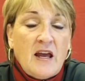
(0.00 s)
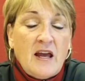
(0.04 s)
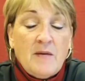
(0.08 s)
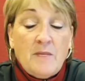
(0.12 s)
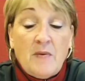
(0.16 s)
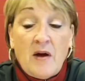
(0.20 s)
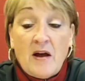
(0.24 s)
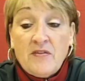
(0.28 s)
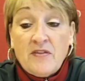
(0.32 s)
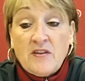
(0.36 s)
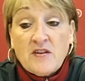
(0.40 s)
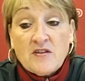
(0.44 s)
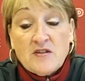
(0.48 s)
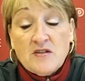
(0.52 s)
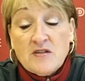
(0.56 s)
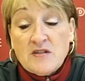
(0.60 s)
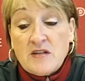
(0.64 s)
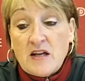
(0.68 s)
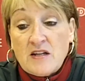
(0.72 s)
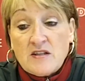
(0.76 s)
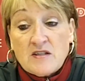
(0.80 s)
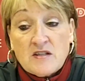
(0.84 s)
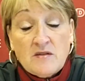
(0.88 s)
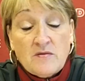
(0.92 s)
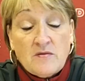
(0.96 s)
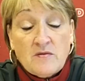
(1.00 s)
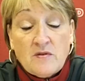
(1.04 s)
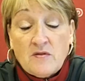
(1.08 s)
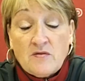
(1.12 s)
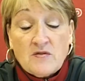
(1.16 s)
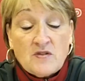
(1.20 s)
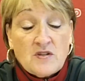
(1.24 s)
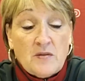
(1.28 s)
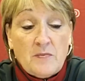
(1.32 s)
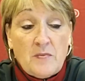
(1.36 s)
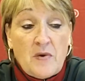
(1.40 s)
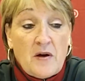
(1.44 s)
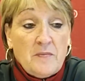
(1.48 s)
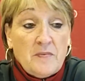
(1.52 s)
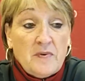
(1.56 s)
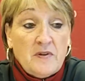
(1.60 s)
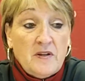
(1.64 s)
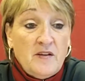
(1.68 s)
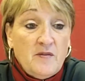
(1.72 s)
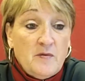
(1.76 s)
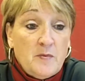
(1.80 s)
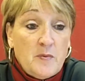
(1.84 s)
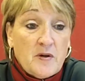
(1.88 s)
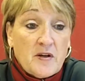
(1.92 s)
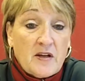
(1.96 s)
I think she's had some
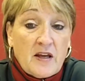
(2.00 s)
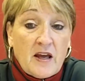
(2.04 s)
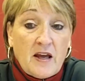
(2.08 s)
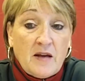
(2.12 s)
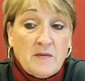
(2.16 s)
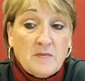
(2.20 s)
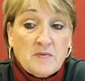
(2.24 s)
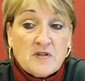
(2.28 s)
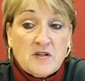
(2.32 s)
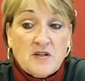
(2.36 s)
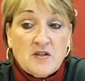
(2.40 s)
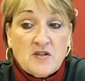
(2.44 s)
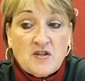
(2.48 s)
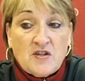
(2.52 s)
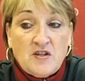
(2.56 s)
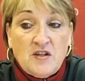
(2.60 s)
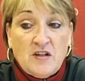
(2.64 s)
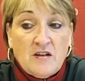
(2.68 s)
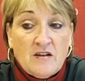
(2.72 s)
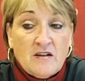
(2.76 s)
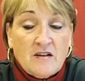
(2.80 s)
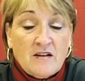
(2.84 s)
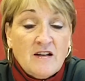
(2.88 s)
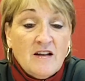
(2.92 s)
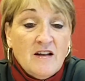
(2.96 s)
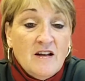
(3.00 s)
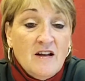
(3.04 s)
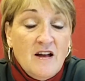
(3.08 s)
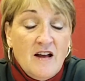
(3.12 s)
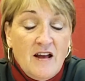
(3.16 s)
unbelievable games this year, and